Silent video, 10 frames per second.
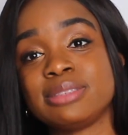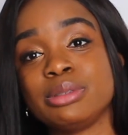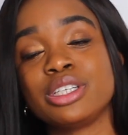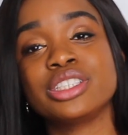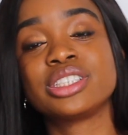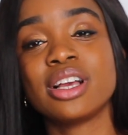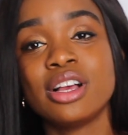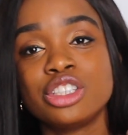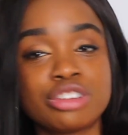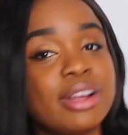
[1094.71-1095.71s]
because
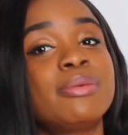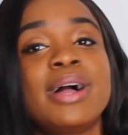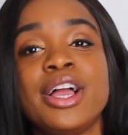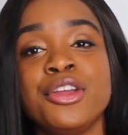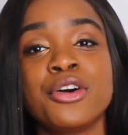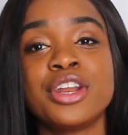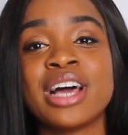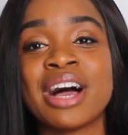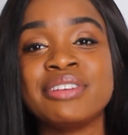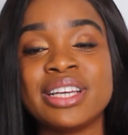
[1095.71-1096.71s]
straight away you're going to
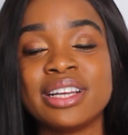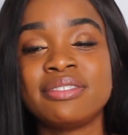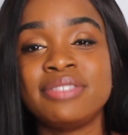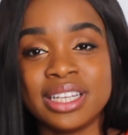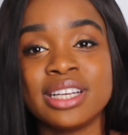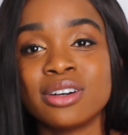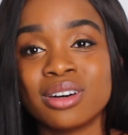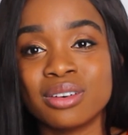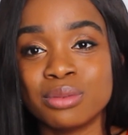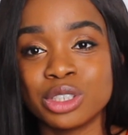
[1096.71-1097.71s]
have a feeling
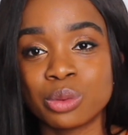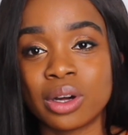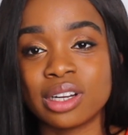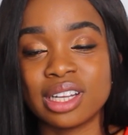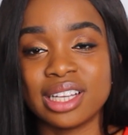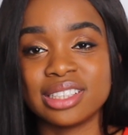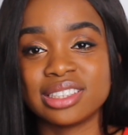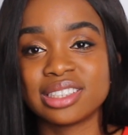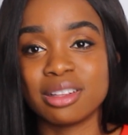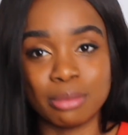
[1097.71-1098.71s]
of which one
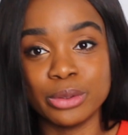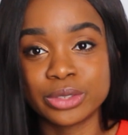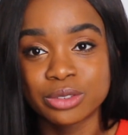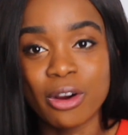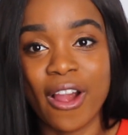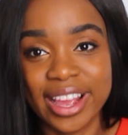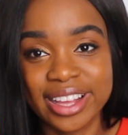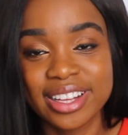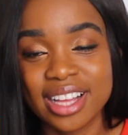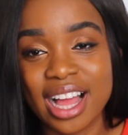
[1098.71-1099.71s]
is the most right